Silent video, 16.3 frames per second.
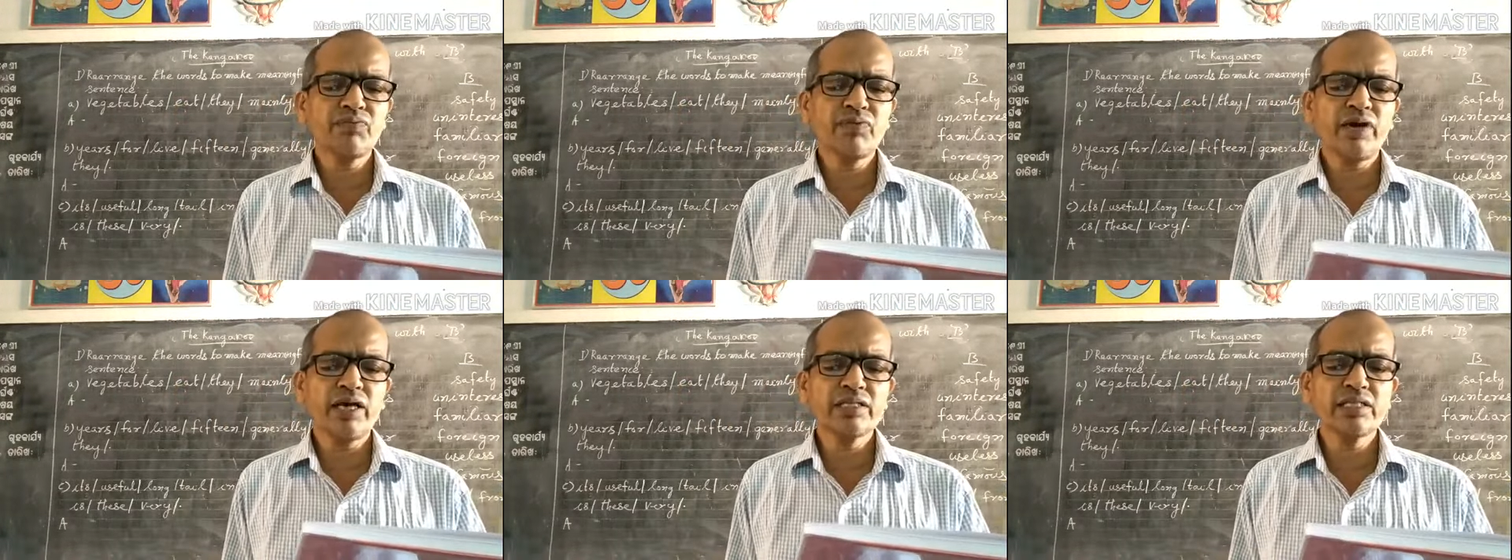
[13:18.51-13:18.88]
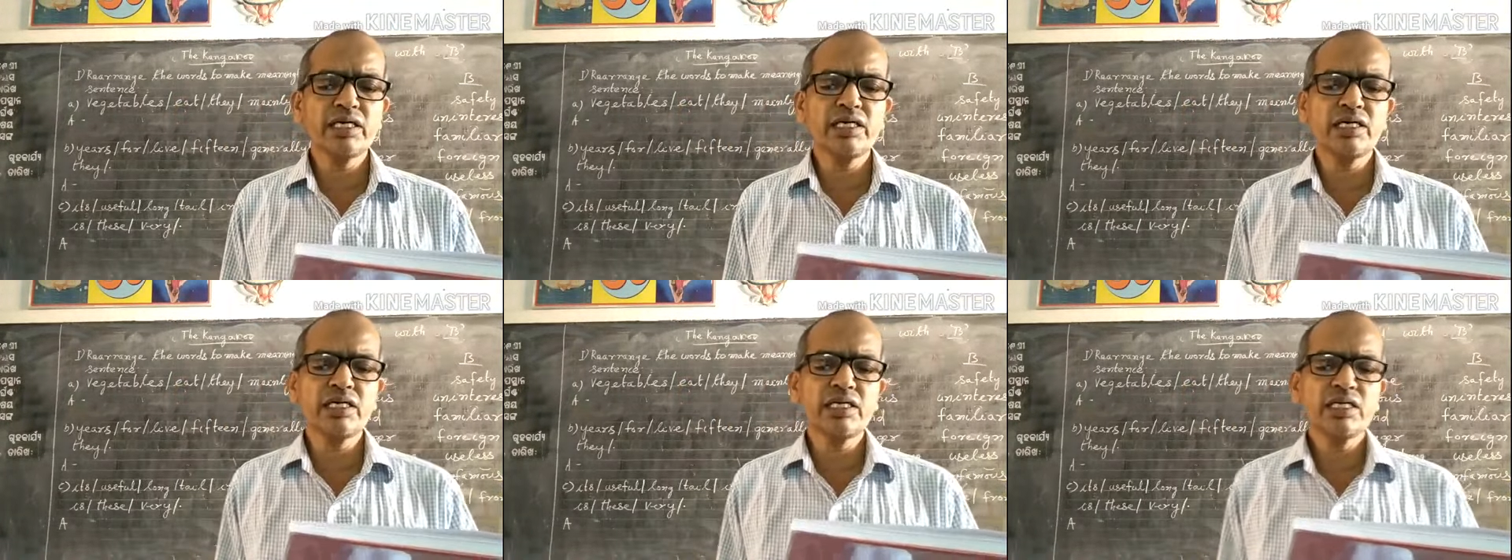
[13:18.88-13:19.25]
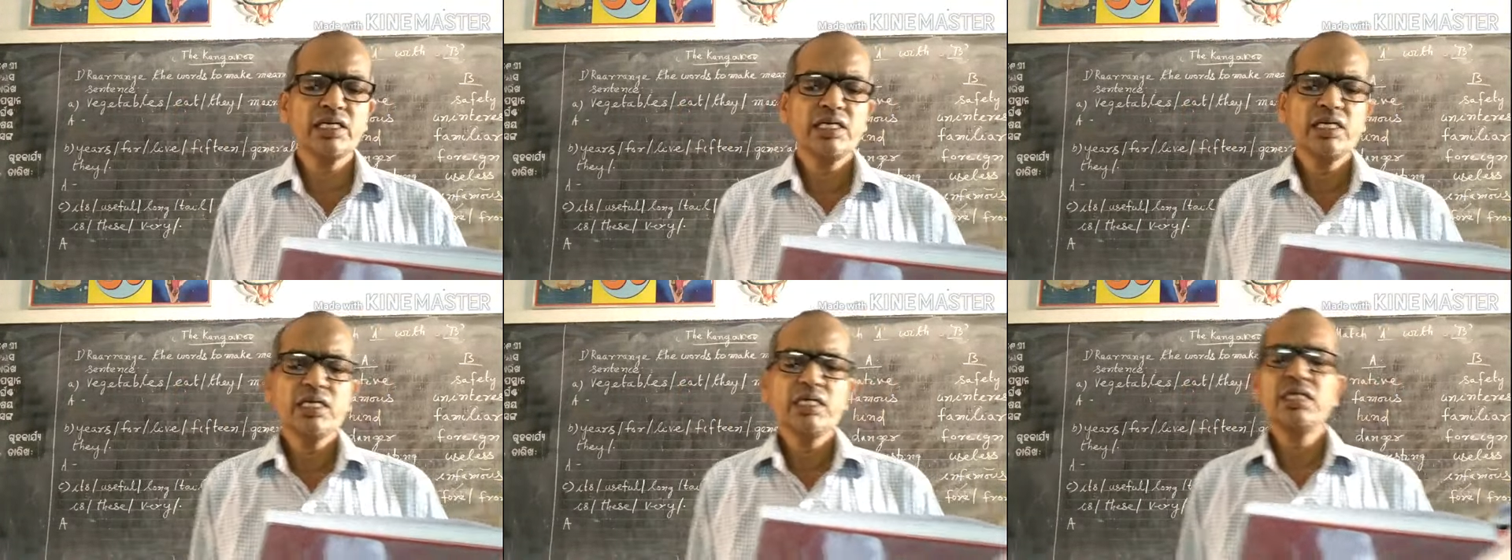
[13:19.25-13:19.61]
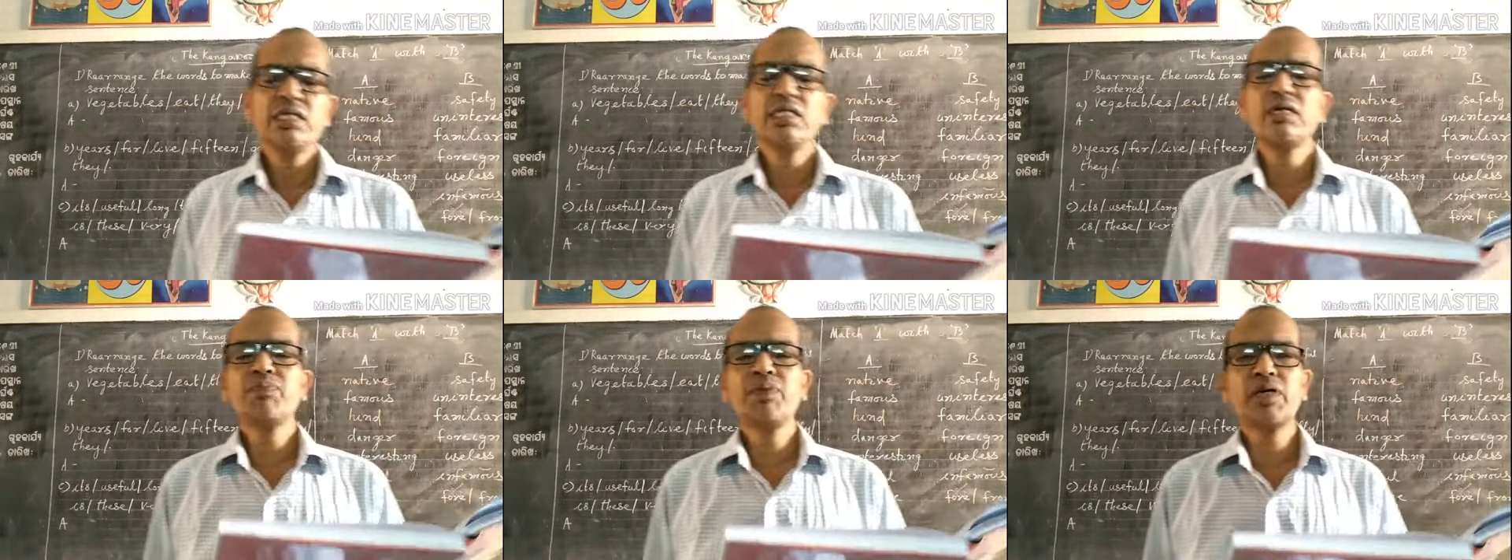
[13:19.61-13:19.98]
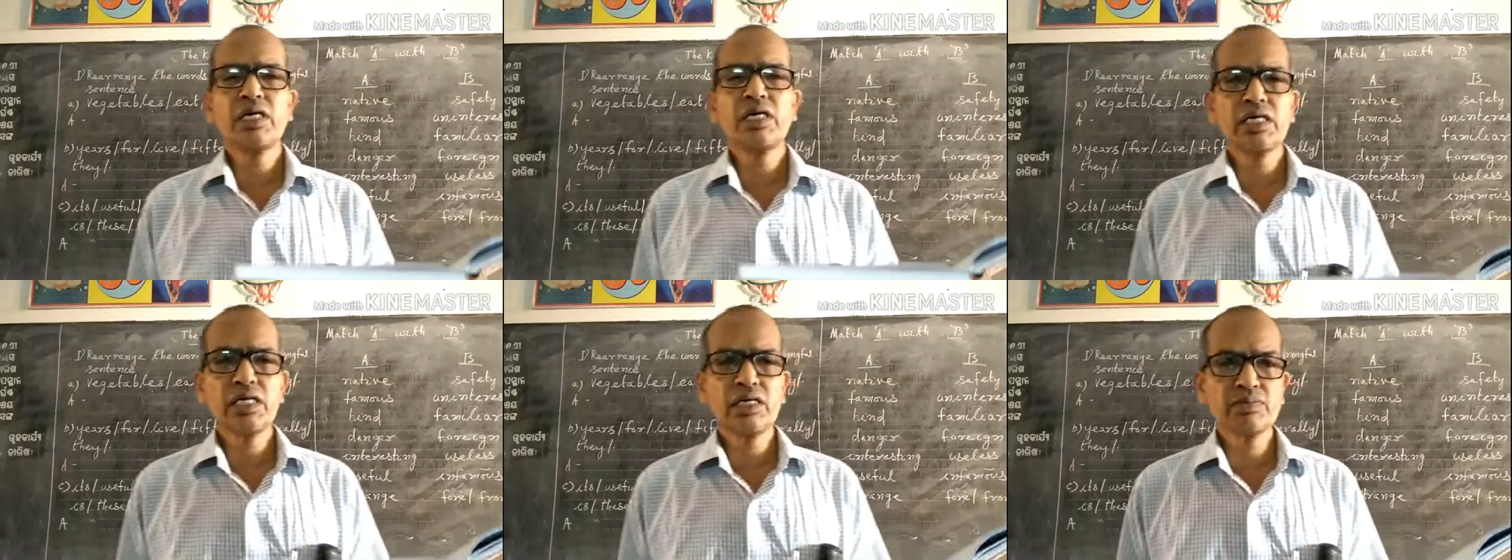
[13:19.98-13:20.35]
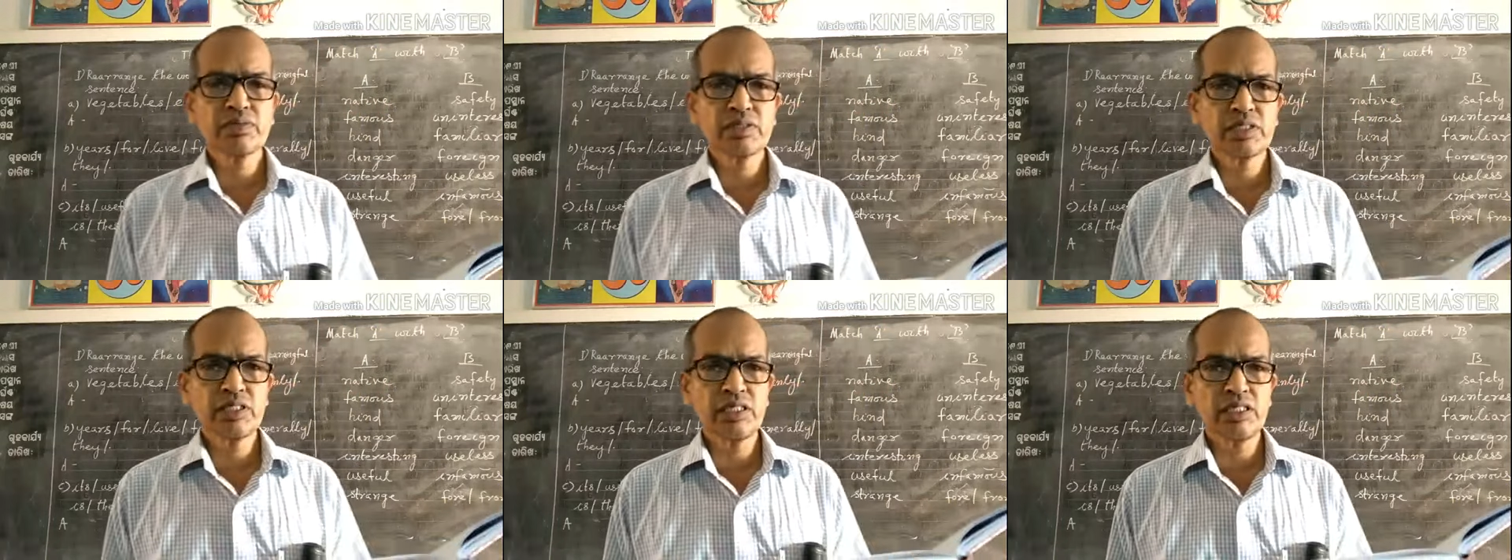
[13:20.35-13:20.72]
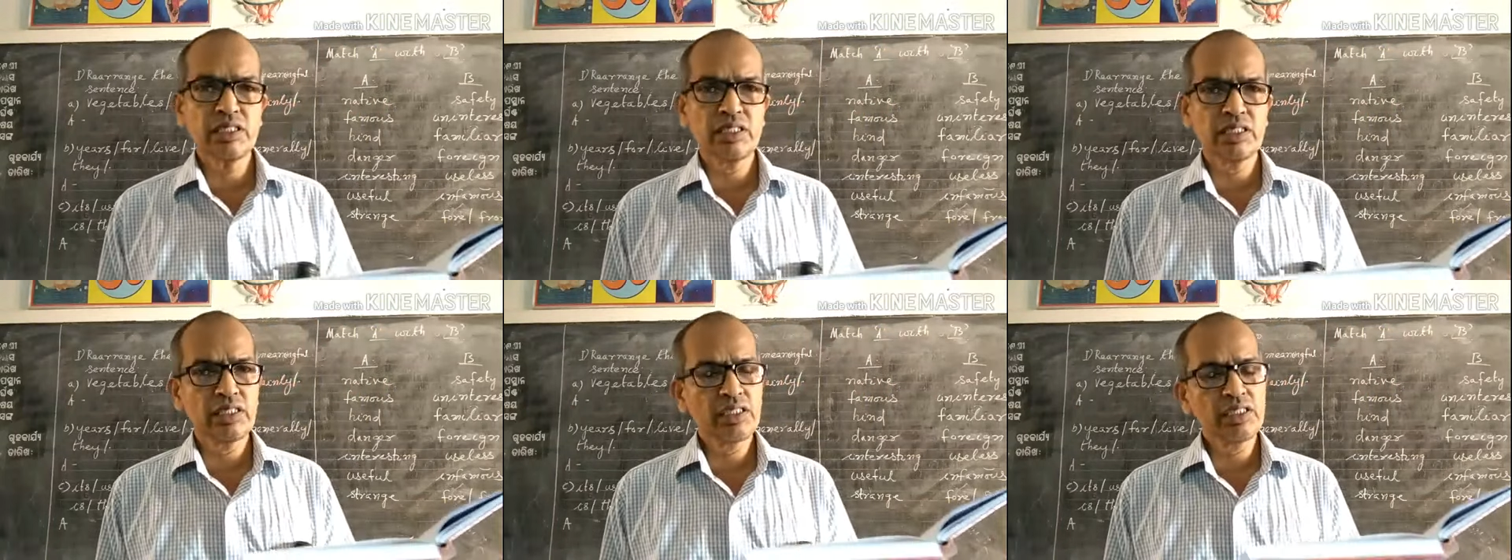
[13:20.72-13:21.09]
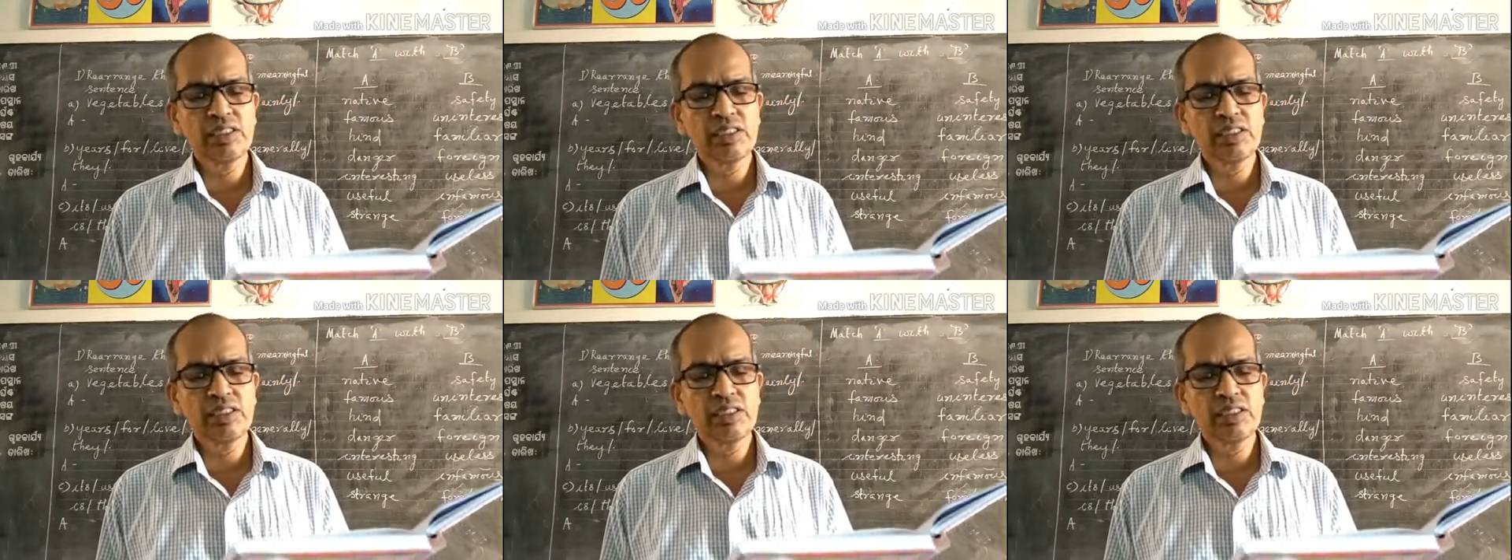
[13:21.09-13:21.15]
father in a pocket of skin.